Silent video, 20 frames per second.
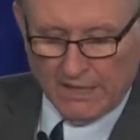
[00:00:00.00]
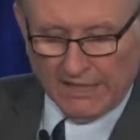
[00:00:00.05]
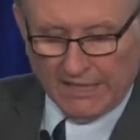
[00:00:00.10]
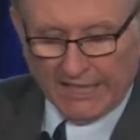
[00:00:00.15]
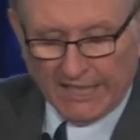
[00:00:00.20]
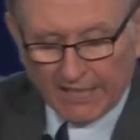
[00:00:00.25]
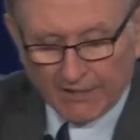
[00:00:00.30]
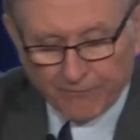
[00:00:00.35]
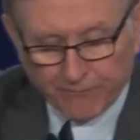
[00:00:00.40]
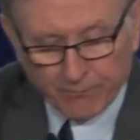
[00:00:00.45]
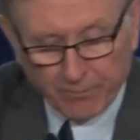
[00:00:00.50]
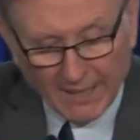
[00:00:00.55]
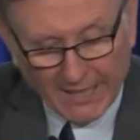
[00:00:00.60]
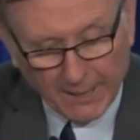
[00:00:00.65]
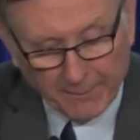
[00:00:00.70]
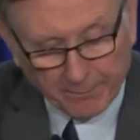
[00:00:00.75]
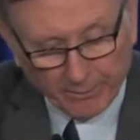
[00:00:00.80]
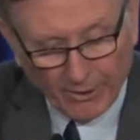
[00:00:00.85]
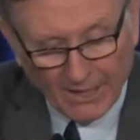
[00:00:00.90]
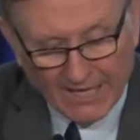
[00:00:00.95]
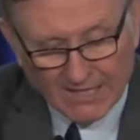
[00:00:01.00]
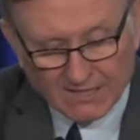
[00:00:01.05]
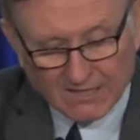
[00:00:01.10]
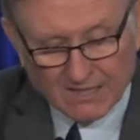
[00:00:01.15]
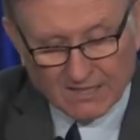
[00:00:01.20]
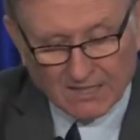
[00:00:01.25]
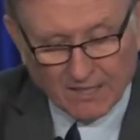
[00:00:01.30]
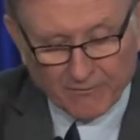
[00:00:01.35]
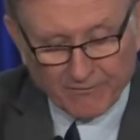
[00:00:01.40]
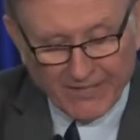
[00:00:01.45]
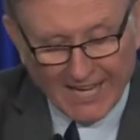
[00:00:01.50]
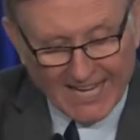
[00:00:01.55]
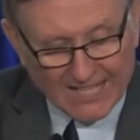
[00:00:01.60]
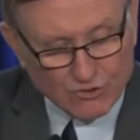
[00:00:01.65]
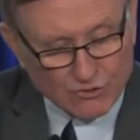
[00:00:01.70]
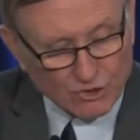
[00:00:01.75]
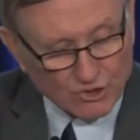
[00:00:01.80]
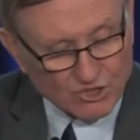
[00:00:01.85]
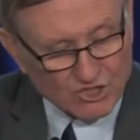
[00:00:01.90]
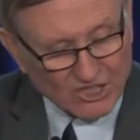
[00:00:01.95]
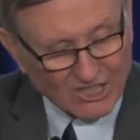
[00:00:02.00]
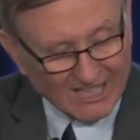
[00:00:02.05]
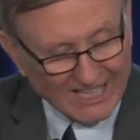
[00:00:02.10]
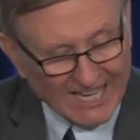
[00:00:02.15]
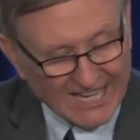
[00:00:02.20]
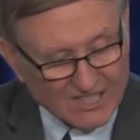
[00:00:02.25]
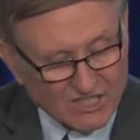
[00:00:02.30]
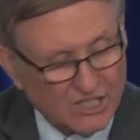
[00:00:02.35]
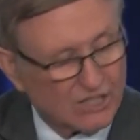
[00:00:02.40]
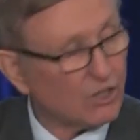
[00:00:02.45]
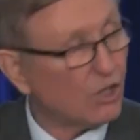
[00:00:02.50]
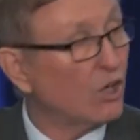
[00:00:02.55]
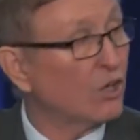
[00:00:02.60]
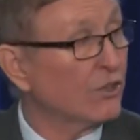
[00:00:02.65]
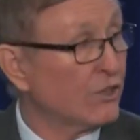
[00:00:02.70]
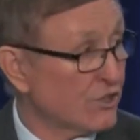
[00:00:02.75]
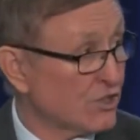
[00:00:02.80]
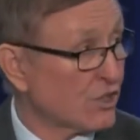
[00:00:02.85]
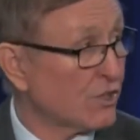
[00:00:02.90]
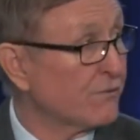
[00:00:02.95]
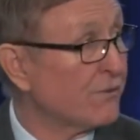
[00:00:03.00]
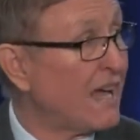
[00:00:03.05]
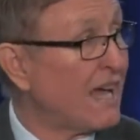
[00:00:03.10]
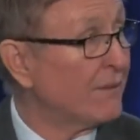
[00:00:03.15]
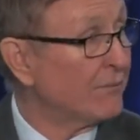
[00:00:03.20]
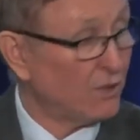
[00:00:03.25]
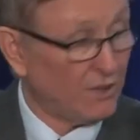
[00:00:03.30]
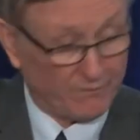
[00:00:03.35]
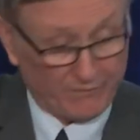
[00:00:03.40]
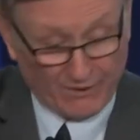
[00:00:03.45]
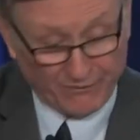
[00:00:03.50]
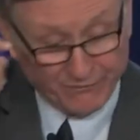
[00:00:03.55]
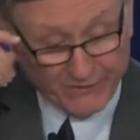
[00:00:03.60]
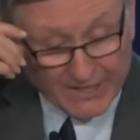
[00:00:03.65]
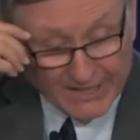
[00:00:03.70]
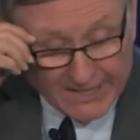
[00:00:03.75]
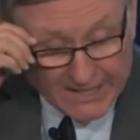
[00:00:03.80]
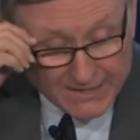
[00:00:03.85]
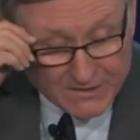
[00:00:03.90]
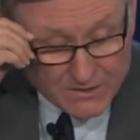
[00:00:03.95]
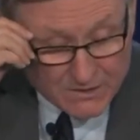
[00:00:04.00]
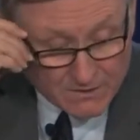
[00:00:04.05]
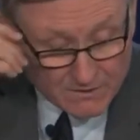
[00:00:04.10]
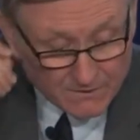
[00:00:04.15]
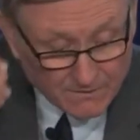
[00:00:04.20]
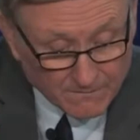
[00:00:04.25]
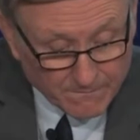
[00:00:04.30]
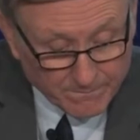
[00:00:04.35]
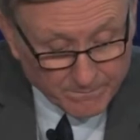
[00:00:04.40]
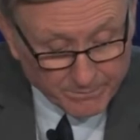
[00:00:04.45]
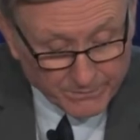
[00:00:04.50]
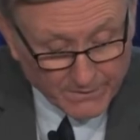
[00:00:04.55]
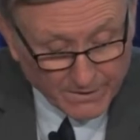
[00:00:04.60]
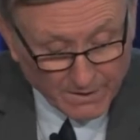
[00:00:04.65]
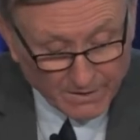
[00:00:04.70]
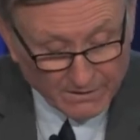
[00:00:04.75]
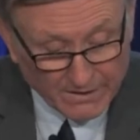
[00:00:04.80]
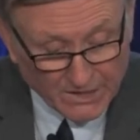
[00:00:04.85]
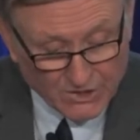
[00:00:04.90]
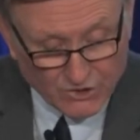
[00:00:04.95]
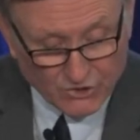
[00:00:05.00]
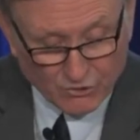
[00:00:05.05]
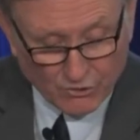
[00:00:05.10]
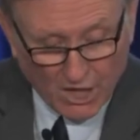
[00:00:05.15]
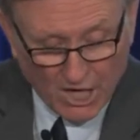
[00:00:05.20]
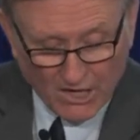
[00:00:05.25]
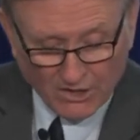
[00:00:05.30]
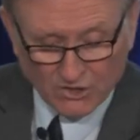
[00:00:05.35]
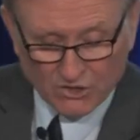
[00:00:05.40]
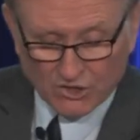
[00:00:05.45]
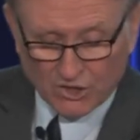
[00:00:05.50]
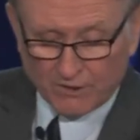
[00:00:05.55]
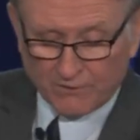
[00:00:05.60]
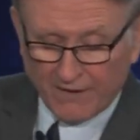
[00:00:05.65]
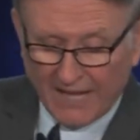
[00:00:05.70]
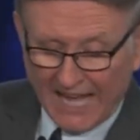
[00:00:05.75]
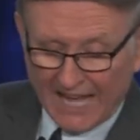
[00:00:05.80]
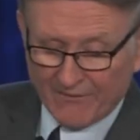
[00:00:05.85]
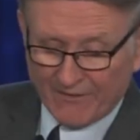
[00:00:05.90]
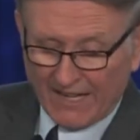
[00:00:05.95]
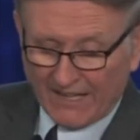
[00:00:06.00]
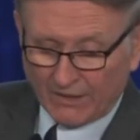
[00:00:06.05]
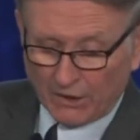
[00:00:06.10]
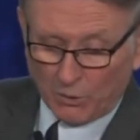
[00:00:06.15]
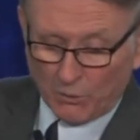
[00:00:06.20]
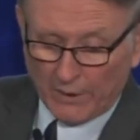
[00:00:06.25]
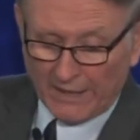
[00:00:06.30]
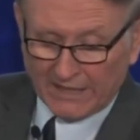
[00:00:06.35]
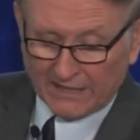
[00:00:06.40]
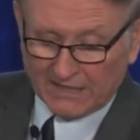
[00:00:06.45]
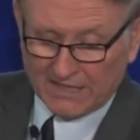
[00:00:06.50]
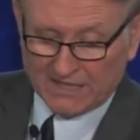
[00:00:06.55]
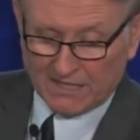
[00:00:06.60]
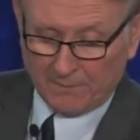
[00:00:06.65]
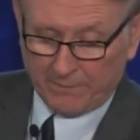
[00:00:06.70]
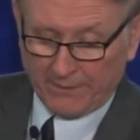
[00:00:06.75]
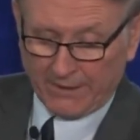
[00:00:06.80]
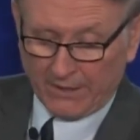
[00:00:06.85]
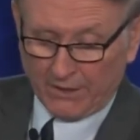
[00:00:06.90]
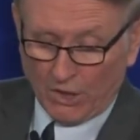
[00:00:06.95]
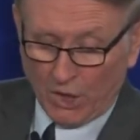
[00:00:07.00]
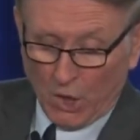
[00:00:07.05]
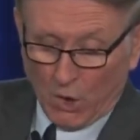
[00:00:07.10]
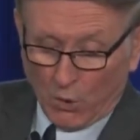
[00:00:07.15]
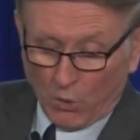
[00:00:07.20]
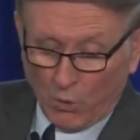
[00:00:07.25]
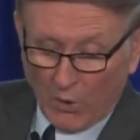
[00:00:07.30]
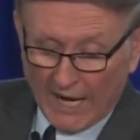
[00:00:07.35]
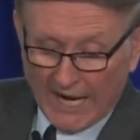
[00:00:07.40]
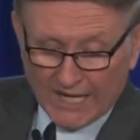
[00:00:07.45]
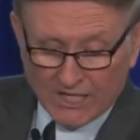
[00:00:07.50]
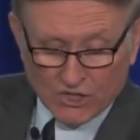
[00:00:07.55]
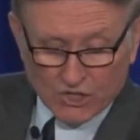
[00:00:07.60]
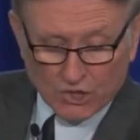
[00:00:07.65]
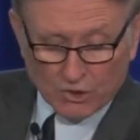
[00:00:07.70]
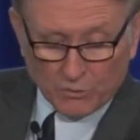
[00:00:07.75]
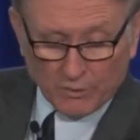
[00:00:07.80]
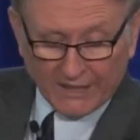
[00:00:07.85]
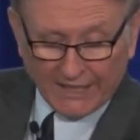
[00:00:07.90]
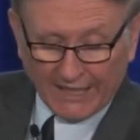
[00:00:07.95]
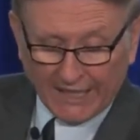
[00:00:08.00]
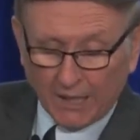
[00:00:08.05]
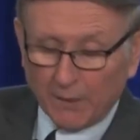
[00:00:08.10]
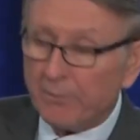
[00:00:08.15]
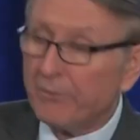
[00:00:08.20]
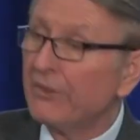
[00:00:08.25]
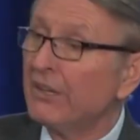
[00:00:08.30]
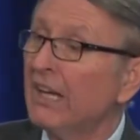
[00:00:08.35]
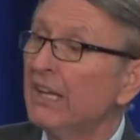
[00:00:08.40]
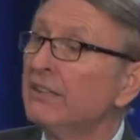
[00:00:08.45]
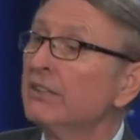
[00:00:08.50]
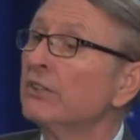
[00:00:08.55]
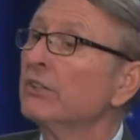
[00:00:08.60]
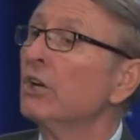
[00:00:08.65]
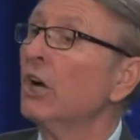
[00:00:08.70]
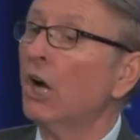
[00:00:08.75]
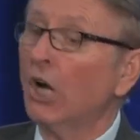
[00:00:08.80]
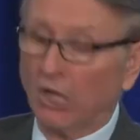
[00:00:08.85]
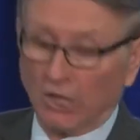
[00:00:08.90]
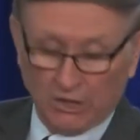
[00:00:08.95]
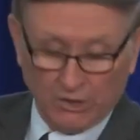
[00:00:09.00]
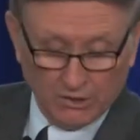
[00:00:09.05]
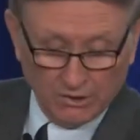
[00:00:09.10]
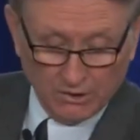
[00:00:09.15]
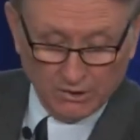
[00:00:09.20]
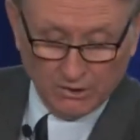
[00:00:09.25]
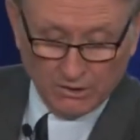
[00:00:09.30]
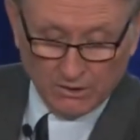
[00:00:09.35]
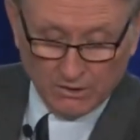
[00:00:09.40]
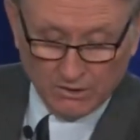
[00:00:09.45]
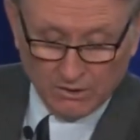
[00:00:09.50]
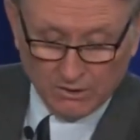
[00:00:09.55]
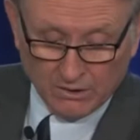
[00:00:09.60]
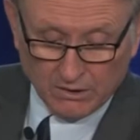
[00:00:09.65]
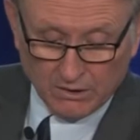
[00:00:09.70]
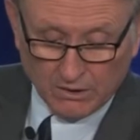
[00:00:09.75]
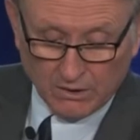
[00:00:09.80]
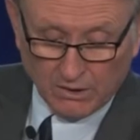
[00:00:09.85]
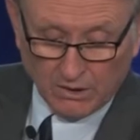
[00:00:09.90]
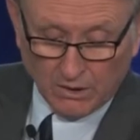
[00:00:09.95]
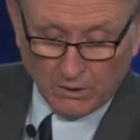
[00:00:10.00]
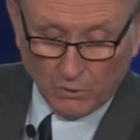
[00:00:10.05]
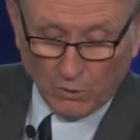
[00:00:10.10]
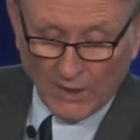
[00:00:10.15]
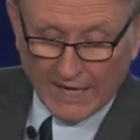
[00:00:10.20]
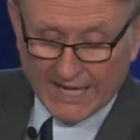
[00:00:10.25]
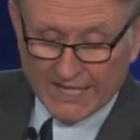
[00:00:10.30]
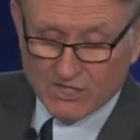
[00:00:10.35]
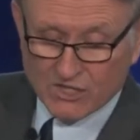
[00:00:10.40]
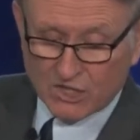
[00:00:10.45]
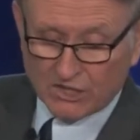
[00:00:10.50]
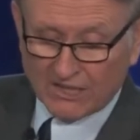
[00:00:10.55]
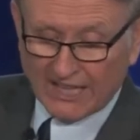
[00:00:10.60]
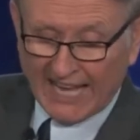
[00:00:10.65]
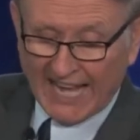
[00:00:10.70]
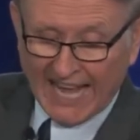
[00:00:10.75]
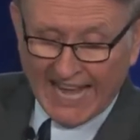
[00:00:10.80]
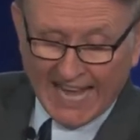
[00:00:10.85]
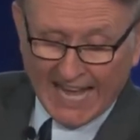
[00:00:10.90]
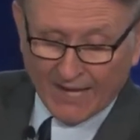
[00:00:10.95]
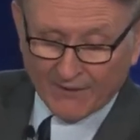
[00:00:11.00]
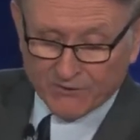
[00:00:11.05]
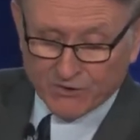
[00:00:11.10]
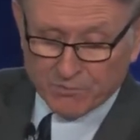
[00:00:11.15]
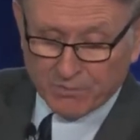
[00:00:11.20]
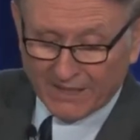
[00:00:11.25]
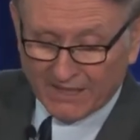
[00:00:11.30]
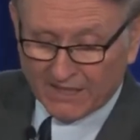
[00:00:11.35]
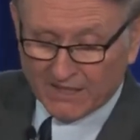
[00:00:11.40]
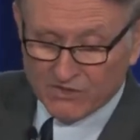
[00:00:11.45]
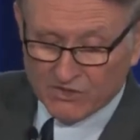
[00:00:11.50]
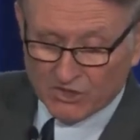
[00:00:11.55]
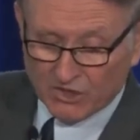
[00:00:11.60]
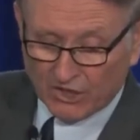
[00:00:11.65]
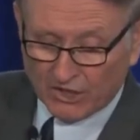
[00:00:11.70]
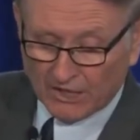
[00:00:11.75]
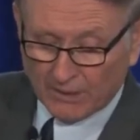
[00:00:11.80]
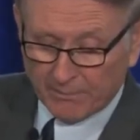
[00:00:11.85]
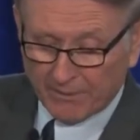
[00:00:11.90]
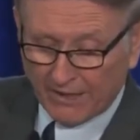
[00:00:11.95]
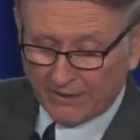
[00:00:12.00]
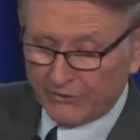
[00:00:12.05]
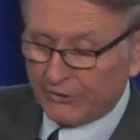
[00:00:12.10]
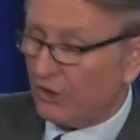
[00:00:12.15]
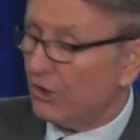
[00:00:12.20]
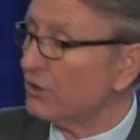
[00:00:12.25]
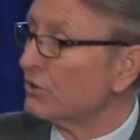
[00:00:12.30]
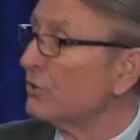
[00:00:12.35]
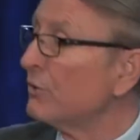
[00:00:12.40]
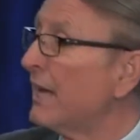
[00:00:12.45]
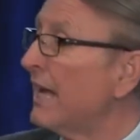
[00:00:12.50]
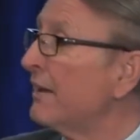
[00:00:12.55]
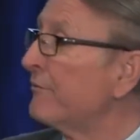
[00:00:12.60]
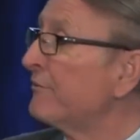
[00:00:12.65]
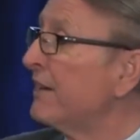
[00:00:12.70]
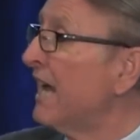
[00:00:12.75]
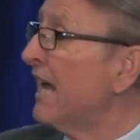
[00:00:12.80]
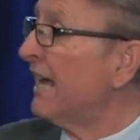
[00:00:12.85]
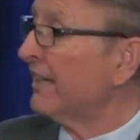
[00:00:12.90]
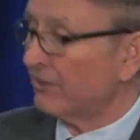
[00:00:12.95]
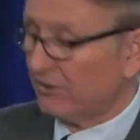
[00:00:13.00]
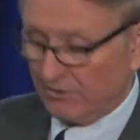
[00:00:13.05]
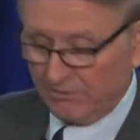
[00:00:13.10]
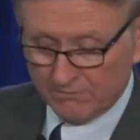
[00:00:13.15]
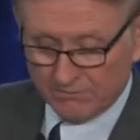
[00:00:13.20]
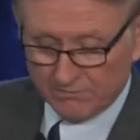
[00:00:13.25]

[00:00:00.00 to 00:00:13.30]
If by a process of natural selection or the survival of the fittest, the strong survive and the weak disappear. Why should we help the underdog? Why should the haves be concerned about those who have not?